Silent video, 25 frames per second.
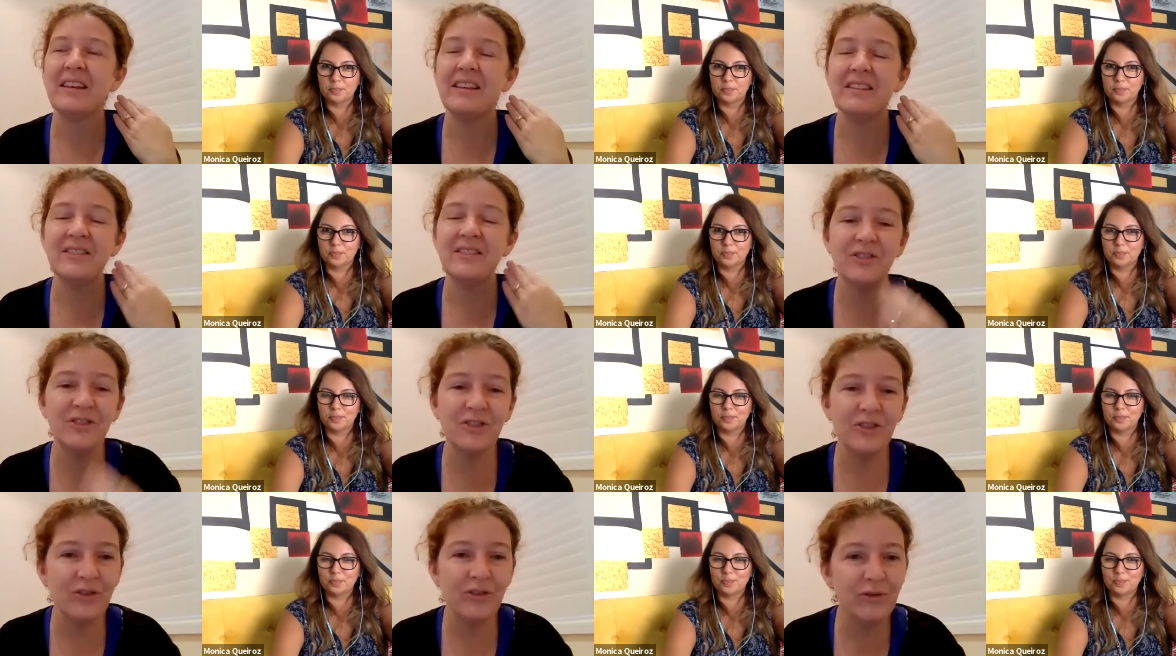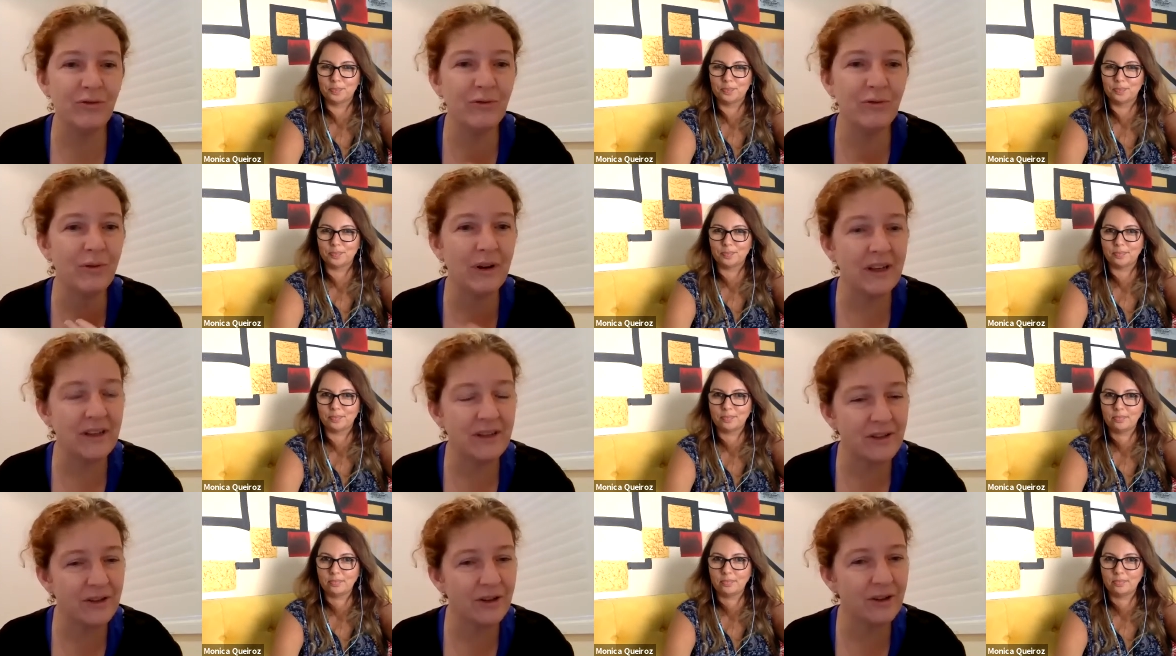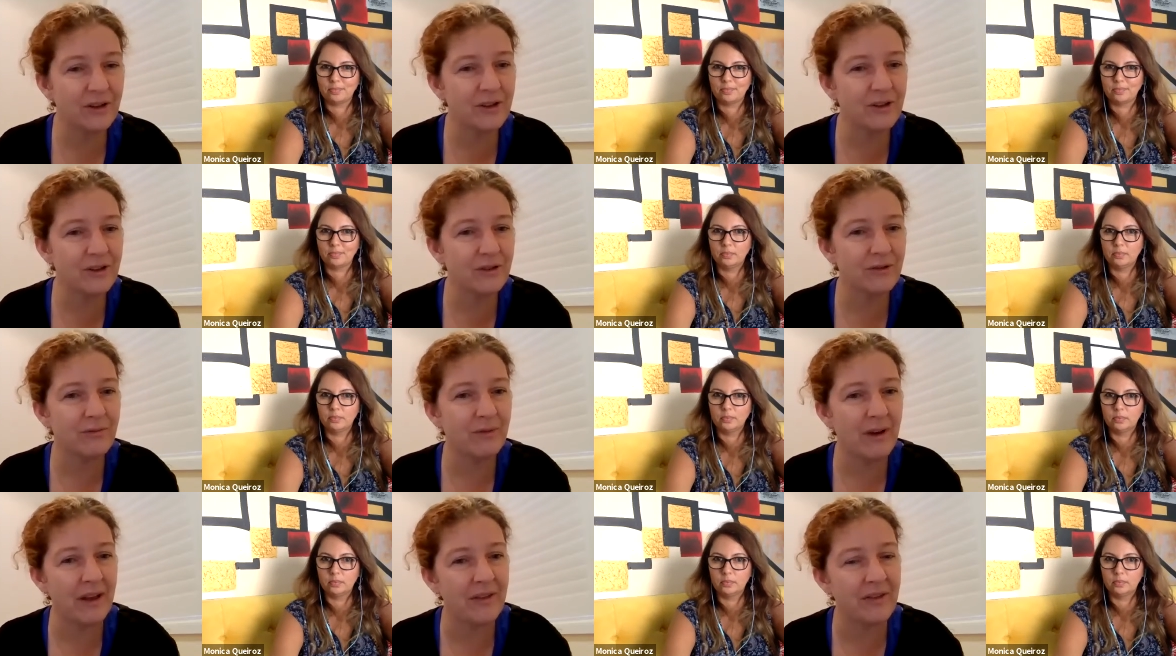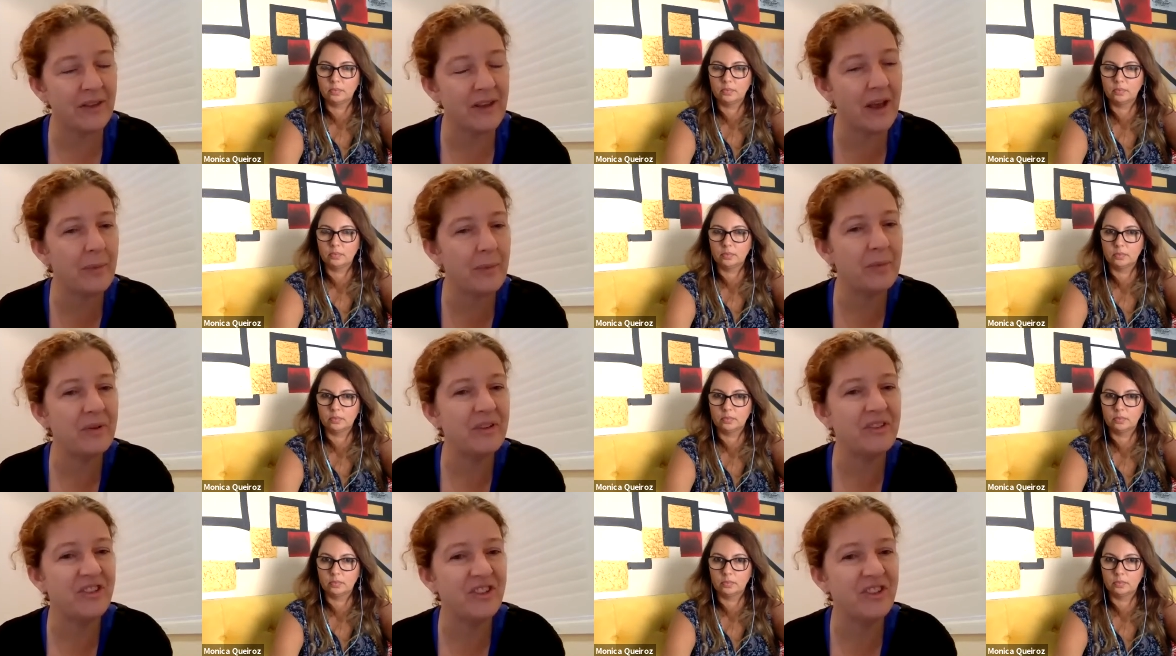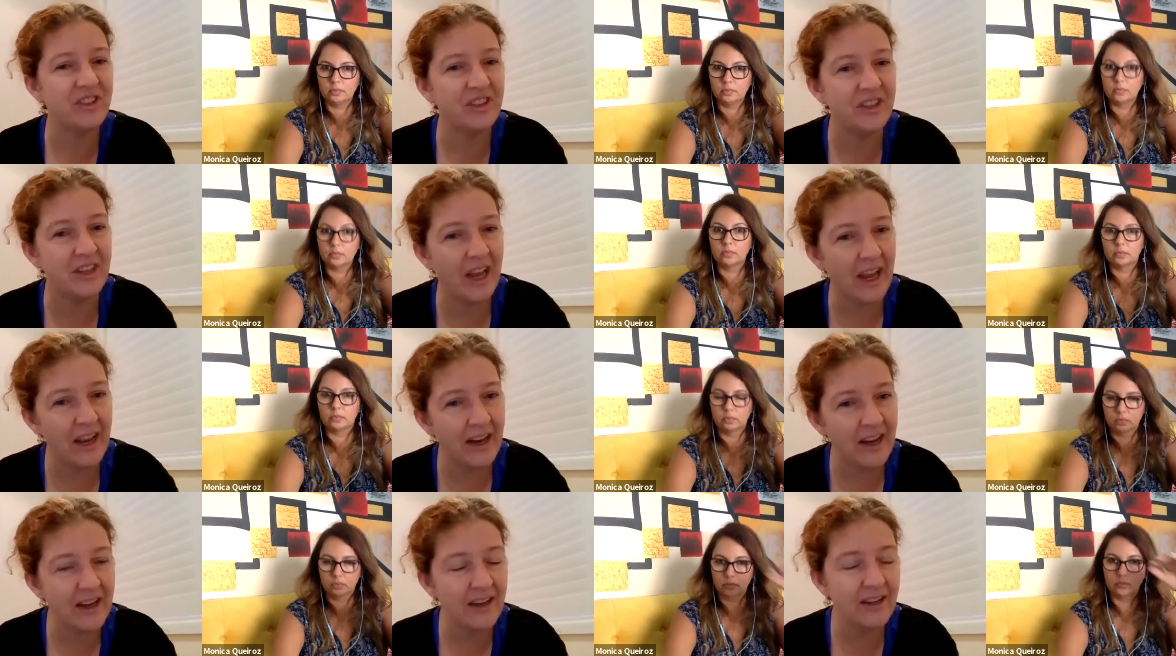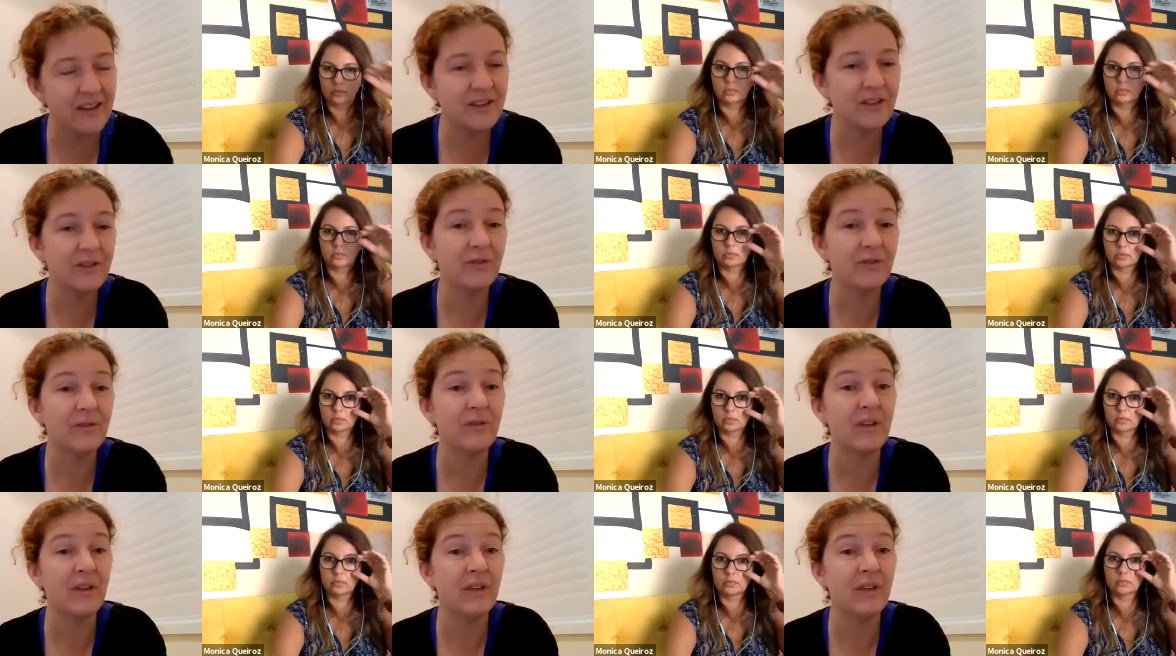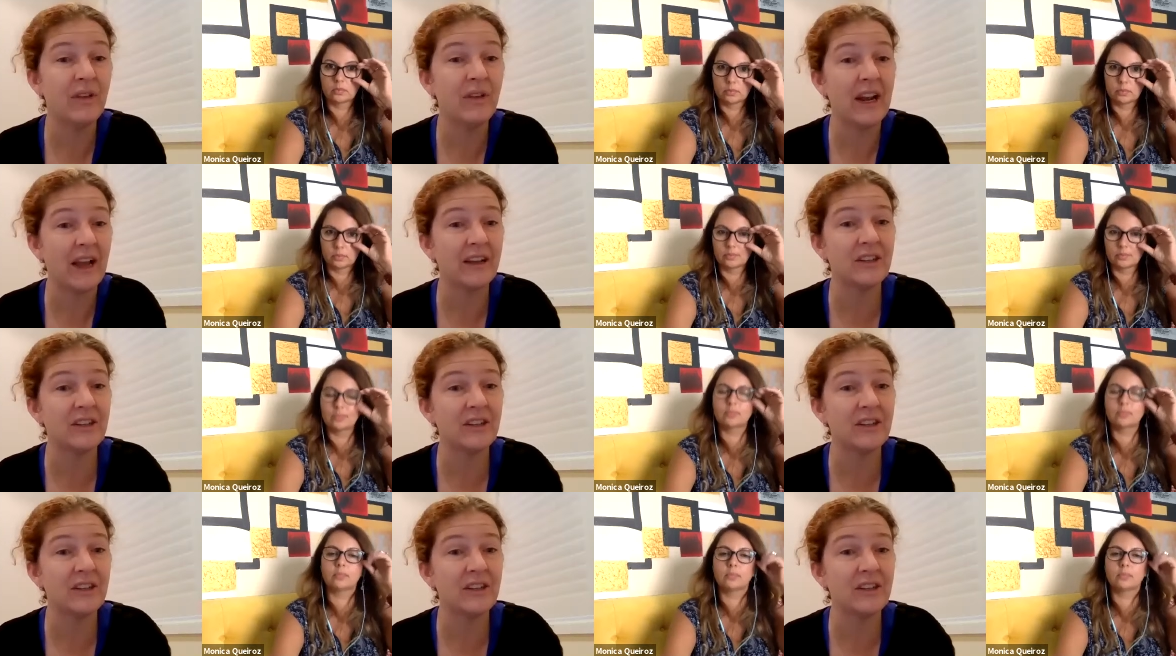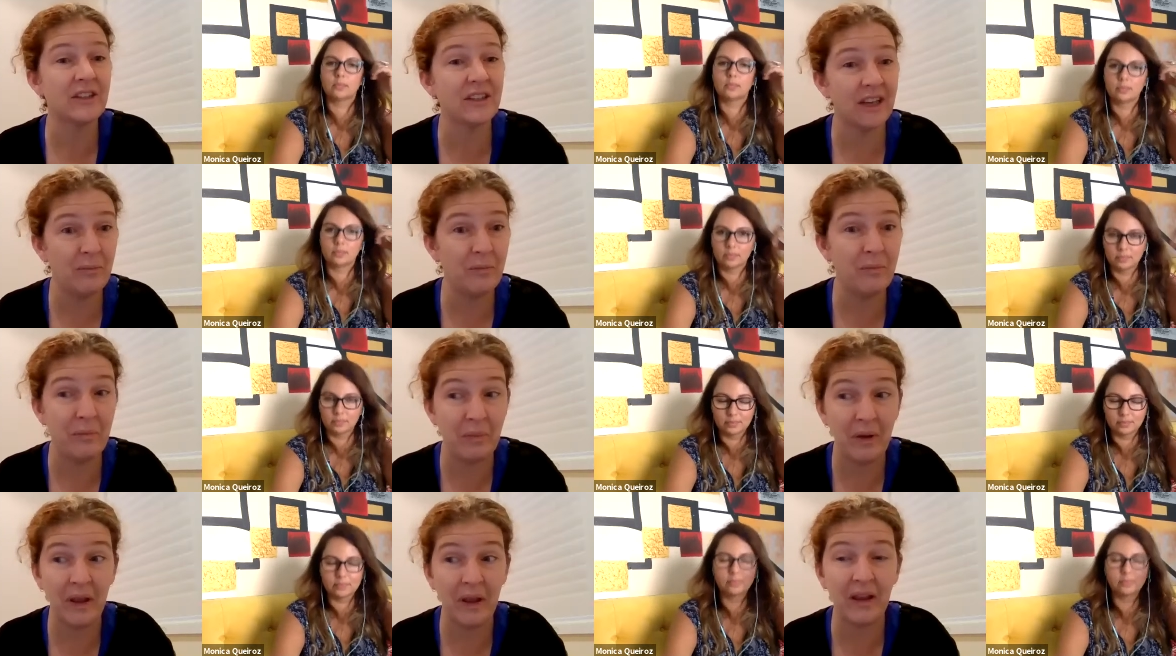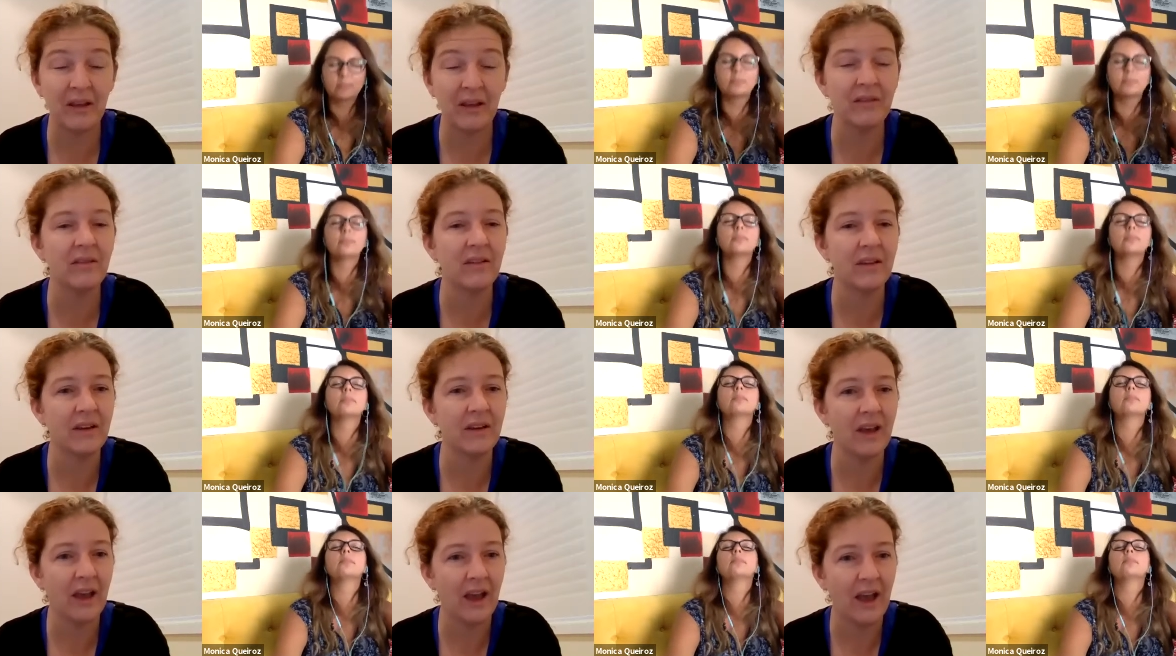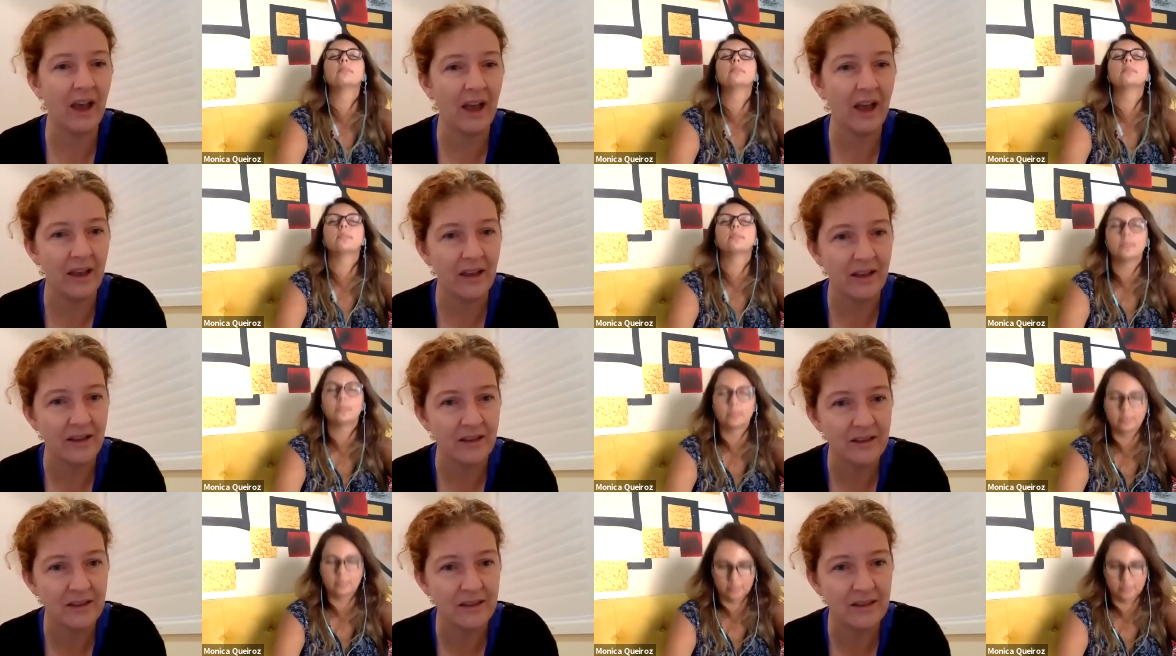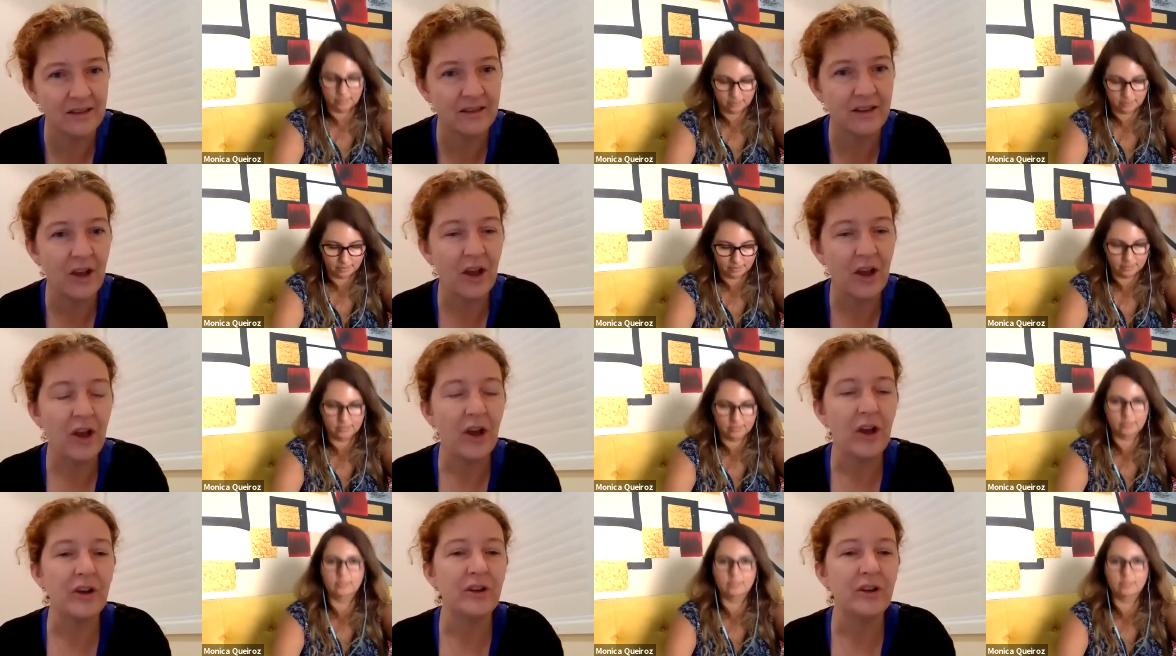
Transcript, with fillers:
Speaker 1: there's new research around the epigenetics of that actually being the case.